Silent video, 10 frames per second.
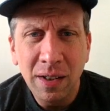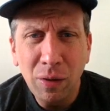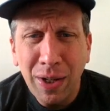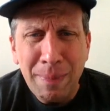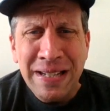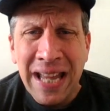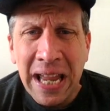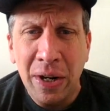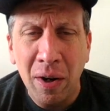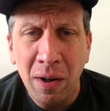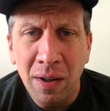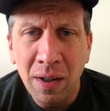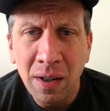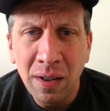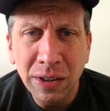Don't give me Nader.
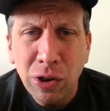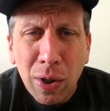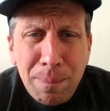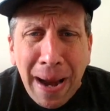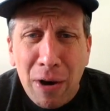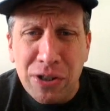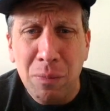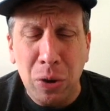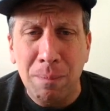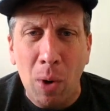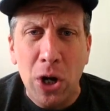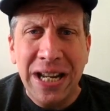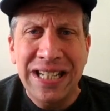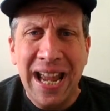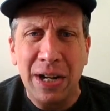There's no comparison between Bernie
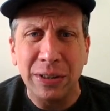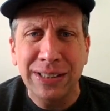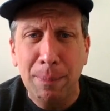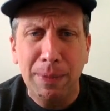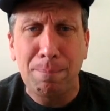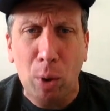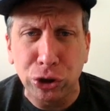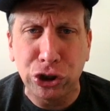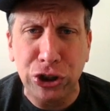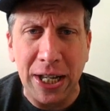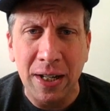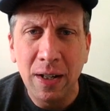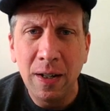and Nader. Stop with the bullshit.